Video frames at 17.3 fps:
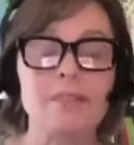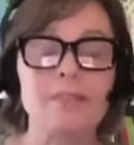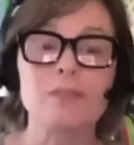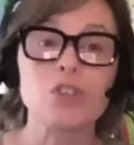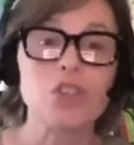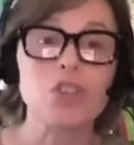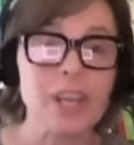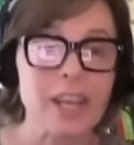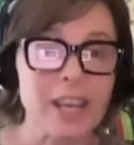
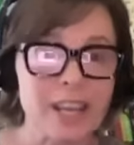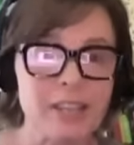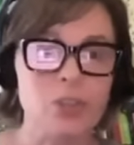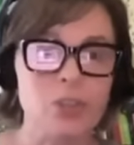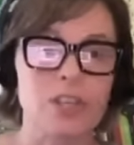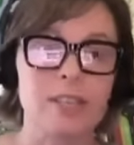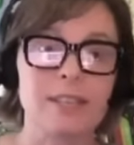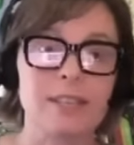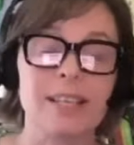
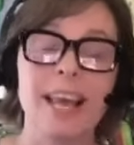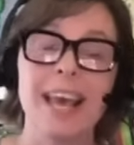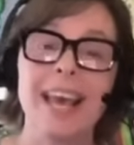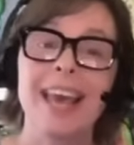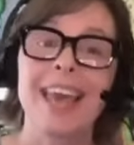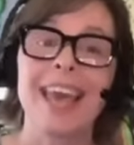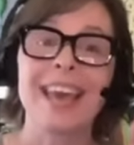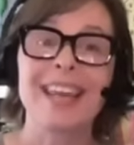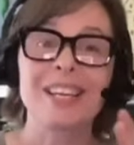changes,
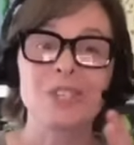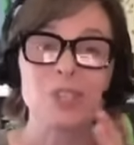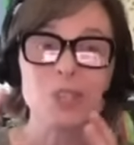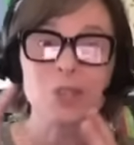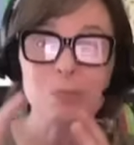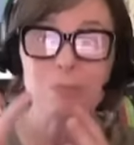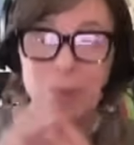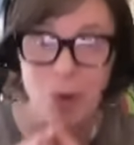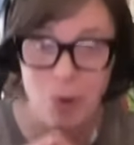and
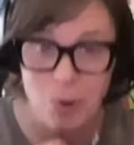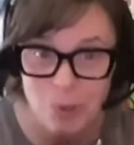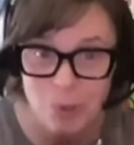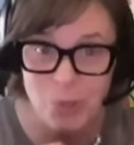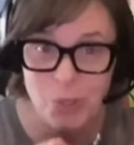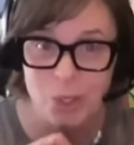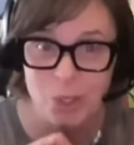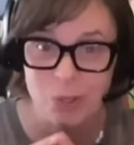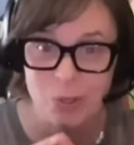
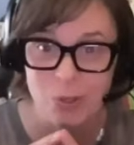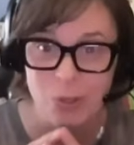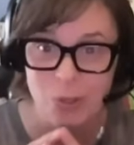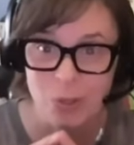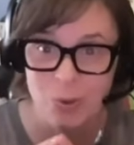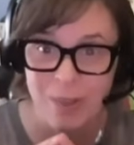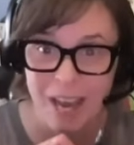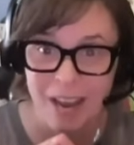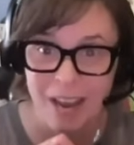exposures
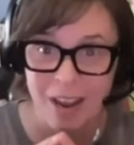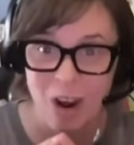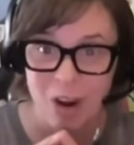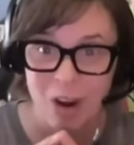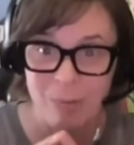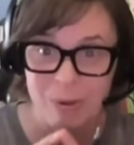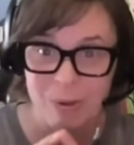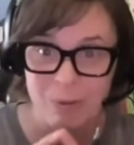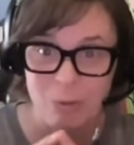to that
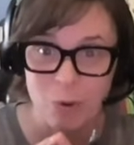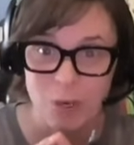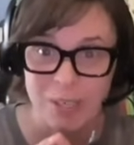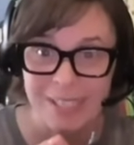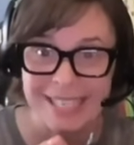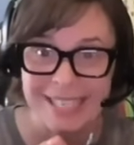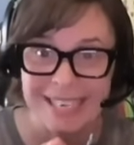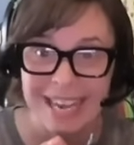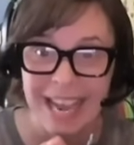carbon
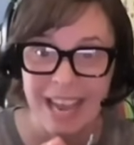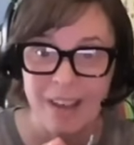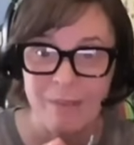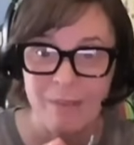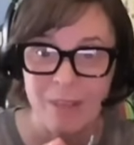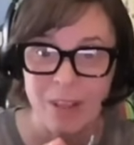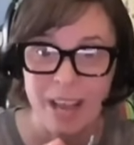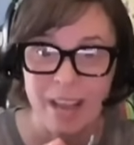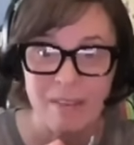14
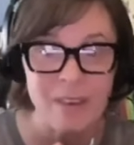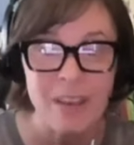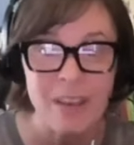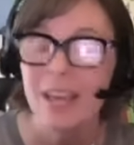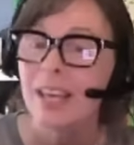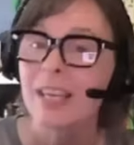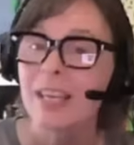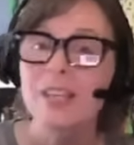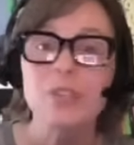half life
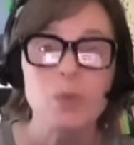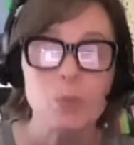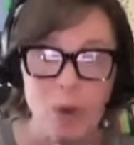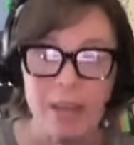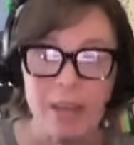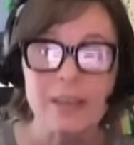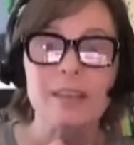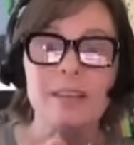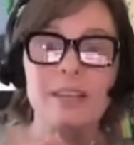is
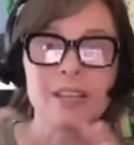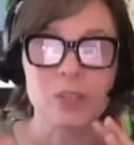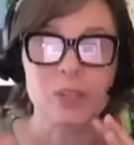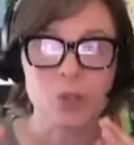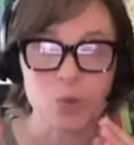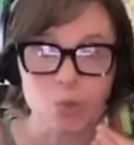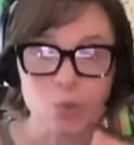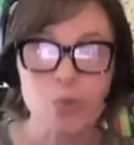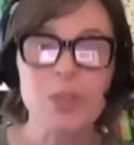what
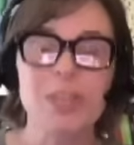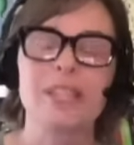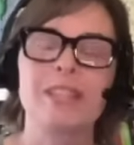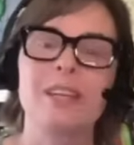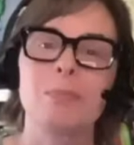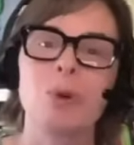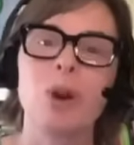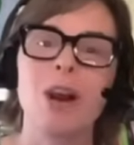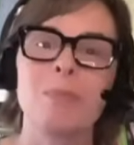is
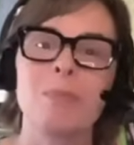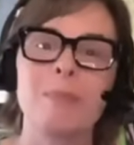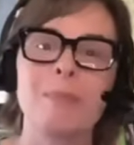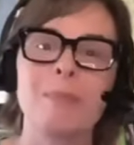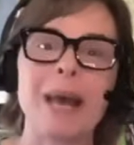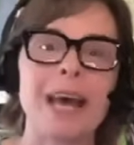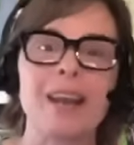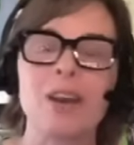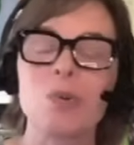really
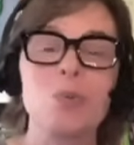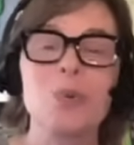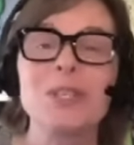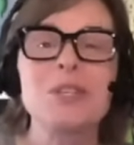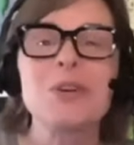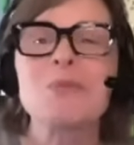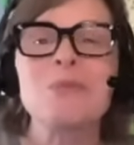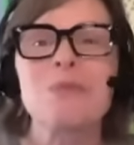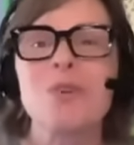problematic. We
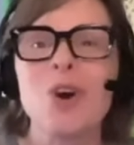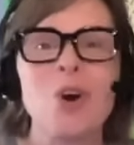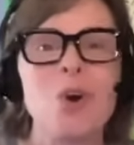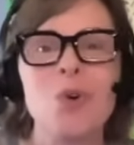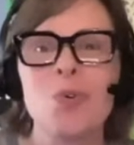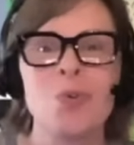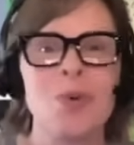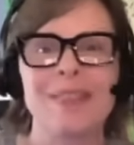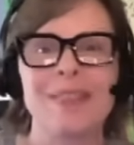don't
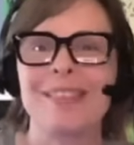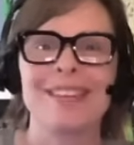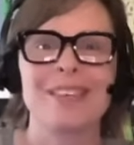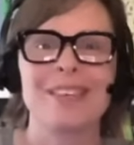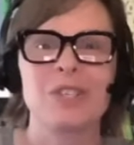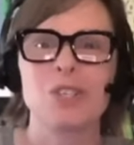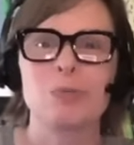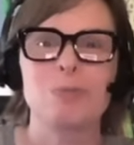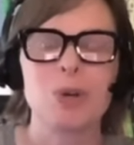know mm. what the
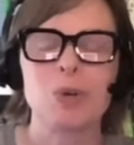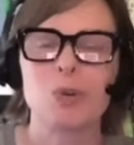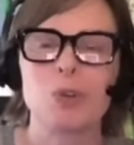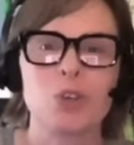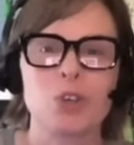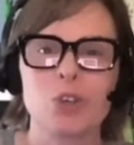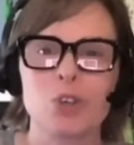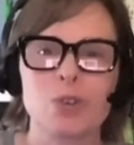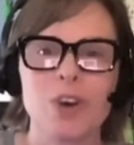
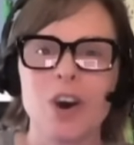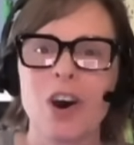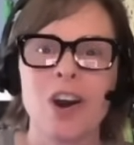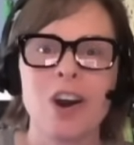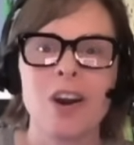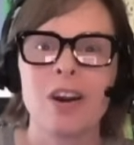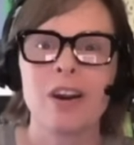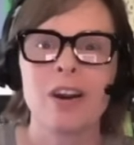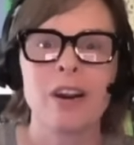exposures
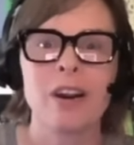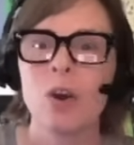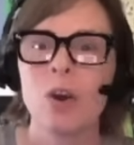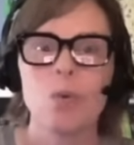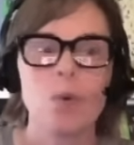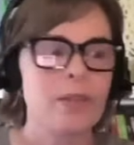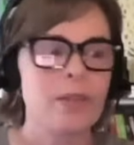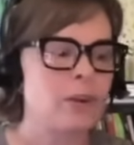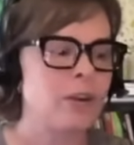are,
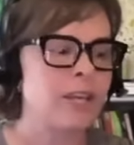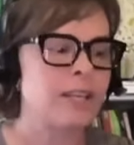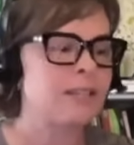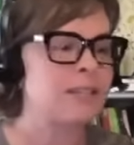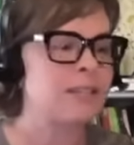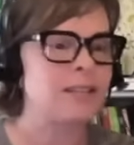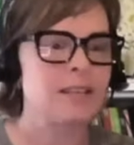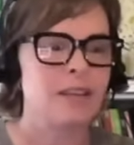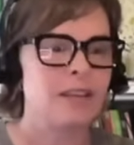whether
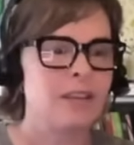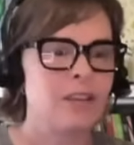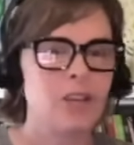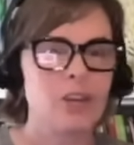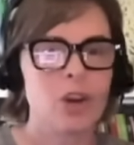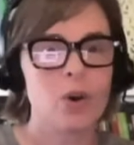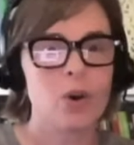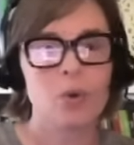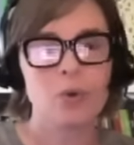it's, you
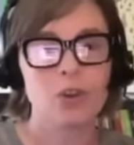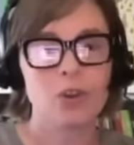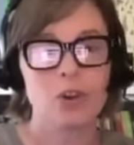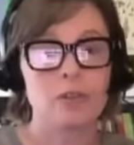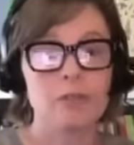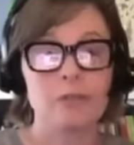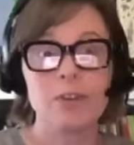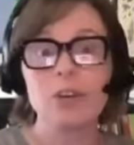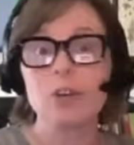know,
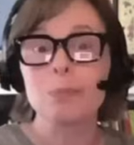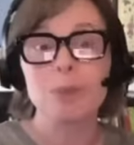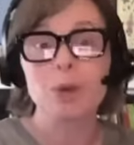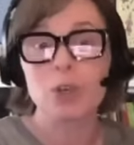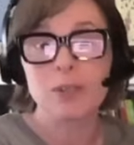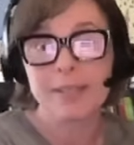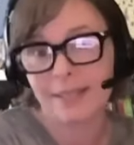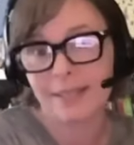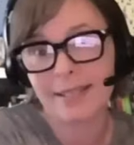your field
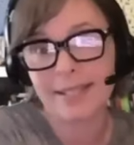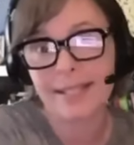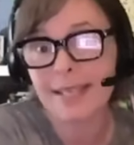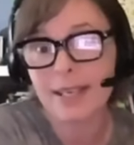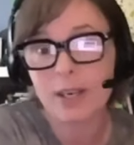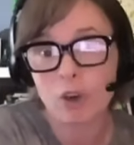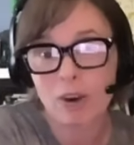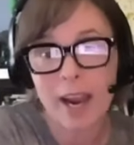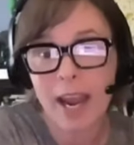person's
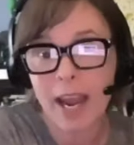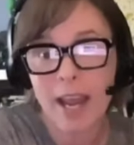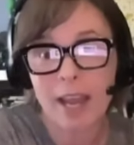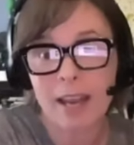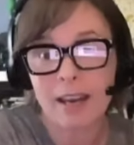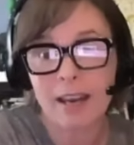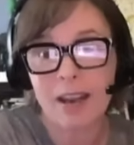cigarette